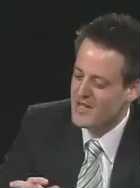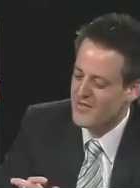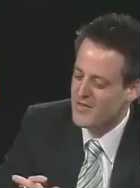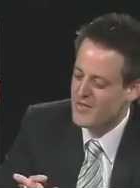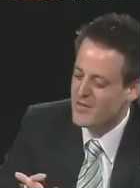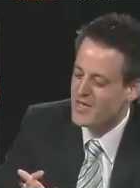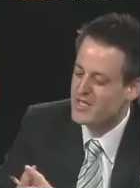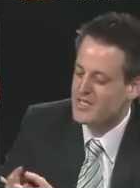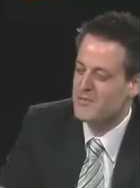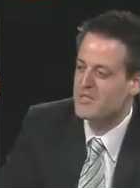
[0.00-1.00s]
if, if we had
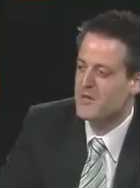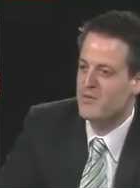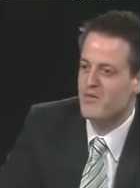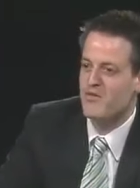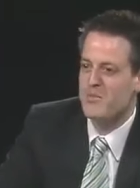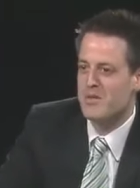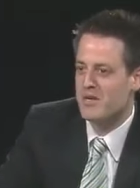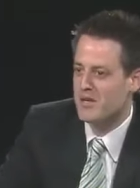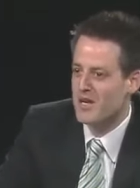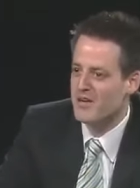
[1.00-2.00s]
to sum this up, we have one
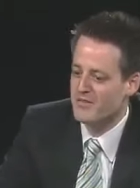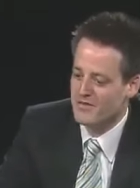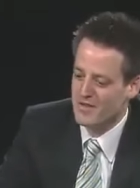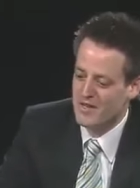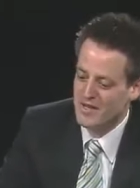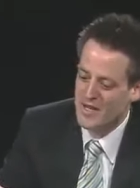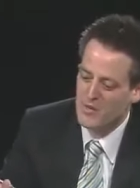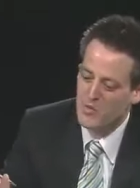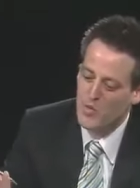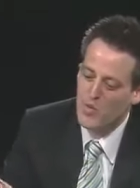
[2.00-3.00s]
minute left. Uh,
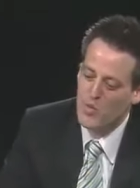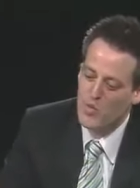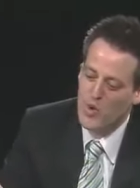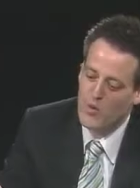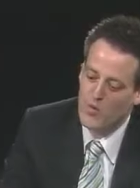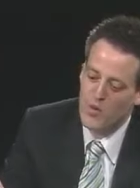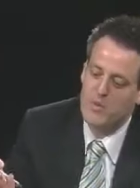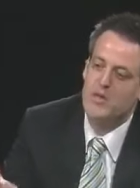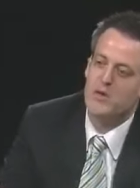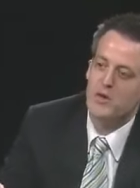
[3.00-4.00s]
Kate, what, what
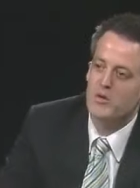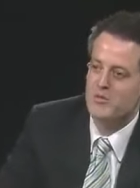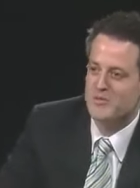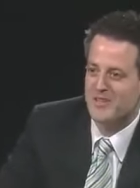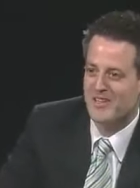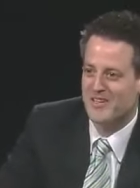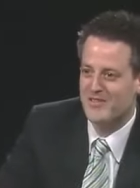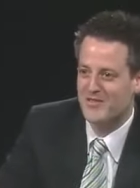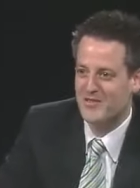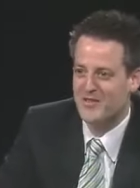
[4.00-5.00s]
would be your hope uh,
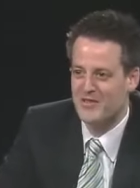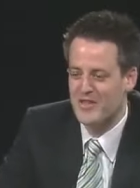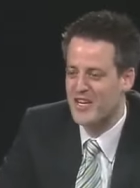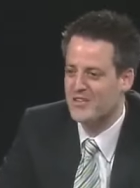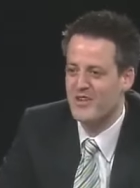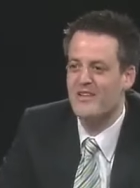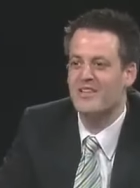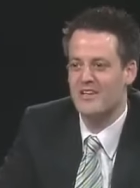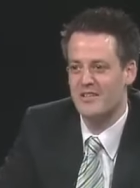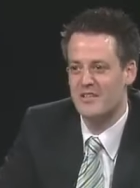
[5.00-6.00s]
for the next
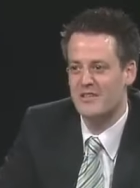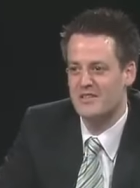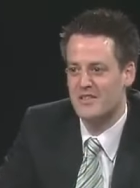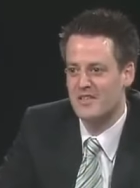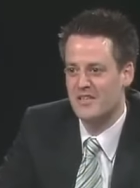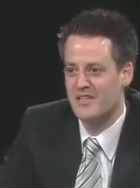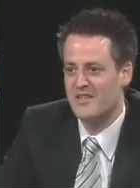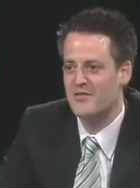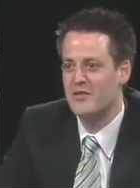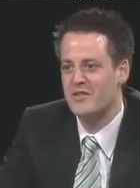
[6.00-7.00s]
five, ten years uh,
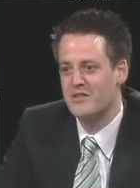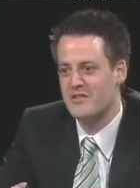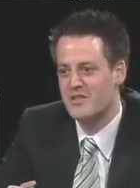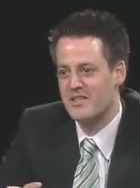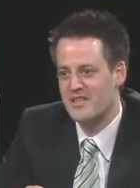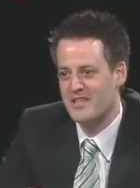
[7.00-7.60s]
in the food industry?